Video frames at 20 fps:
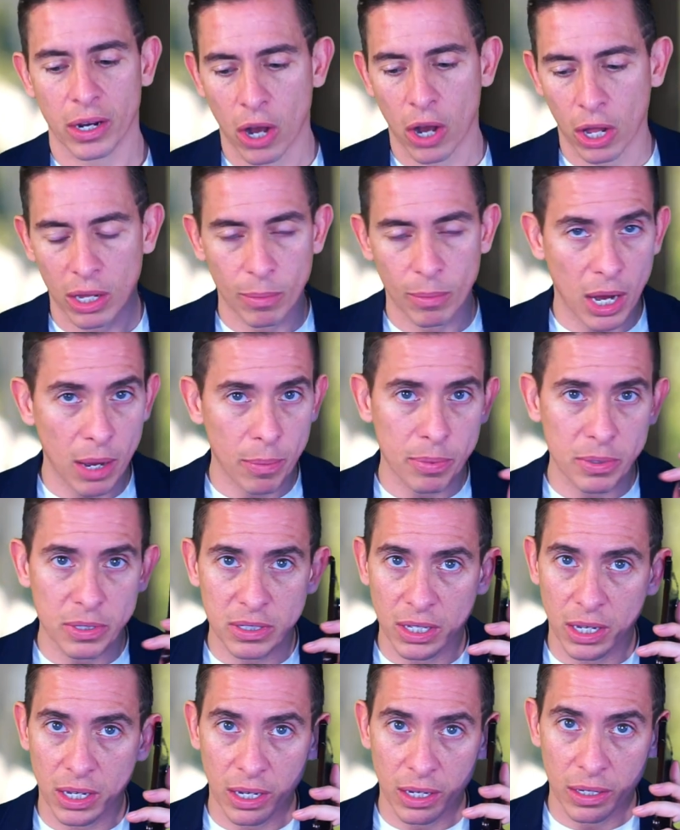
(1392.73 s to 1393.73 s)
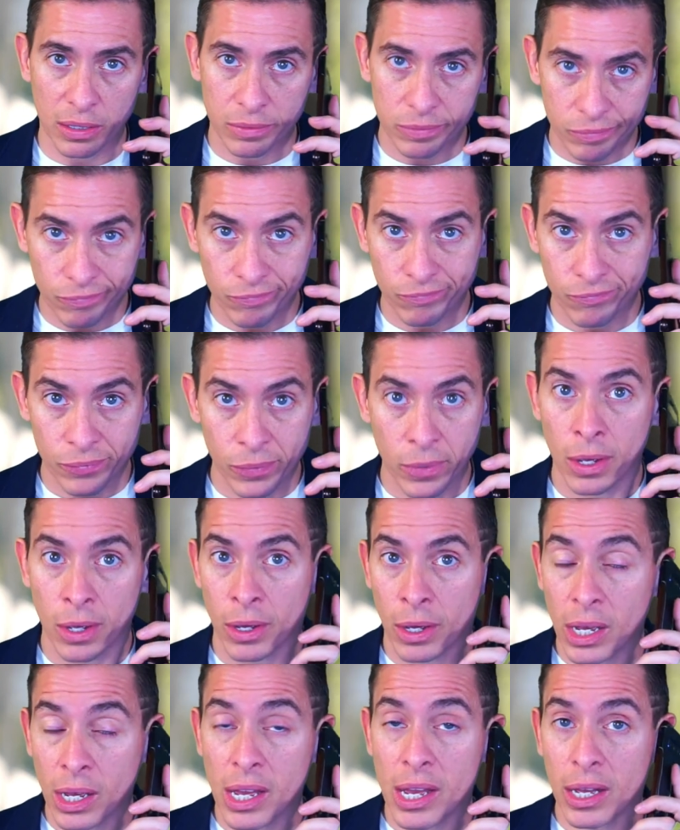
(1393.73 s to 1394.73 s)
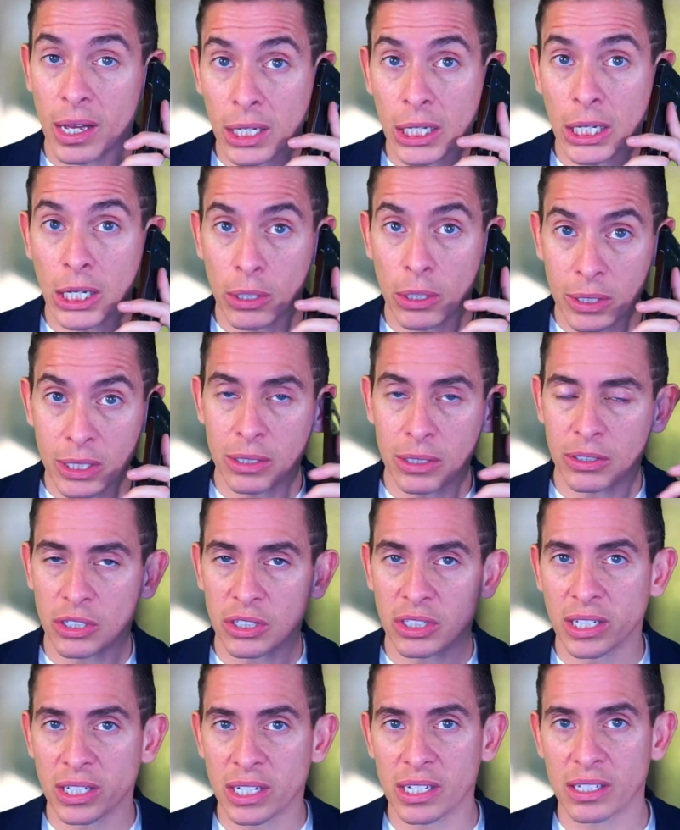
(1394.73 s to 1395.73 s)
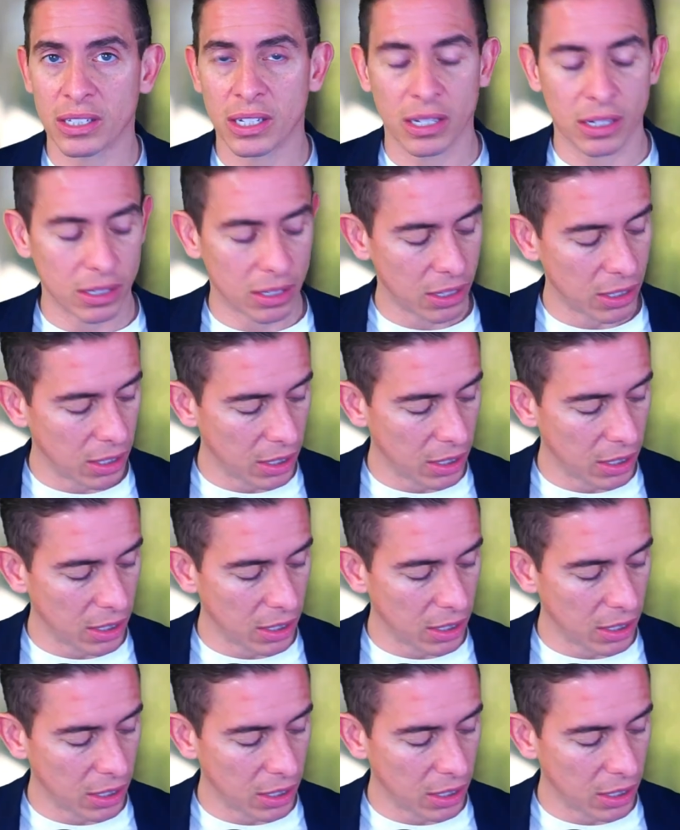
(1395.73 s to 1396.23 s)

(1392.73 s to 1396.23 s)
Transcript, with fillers: Call them up and say, hey, hello, just like I said.